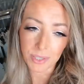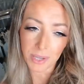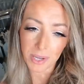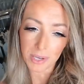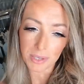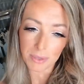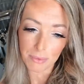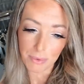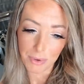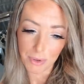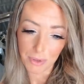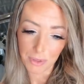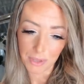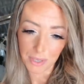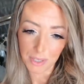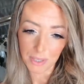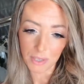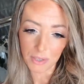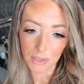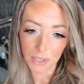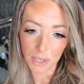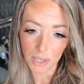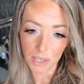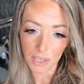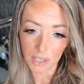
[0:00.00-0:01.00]
schedule, this
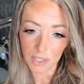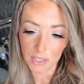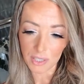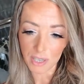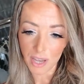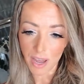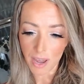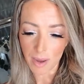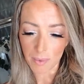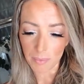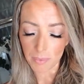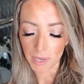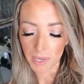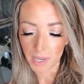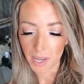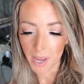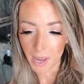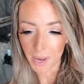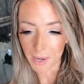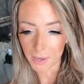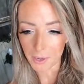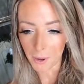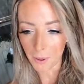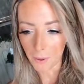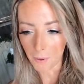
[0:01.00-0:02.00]
is a good time to
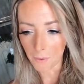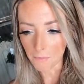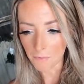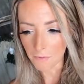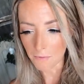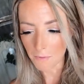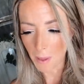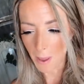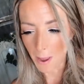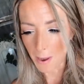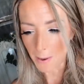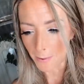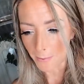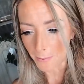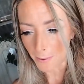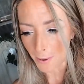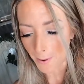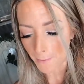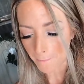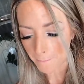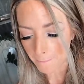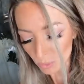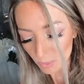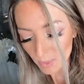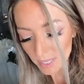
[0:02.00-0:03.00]
kind of, I don't
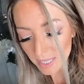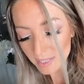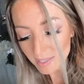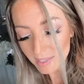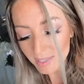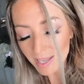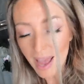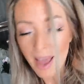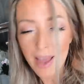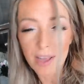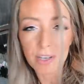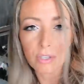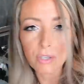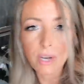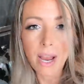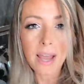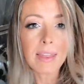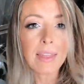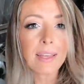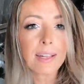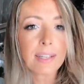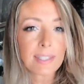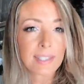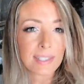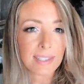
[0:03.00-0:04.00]
know, reset,
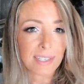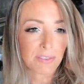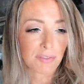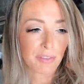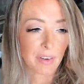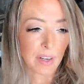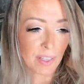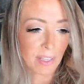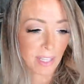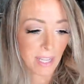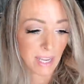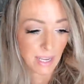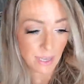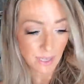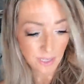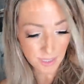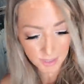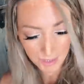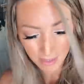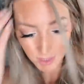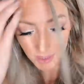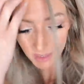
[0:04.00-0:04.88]
try things differently. Cause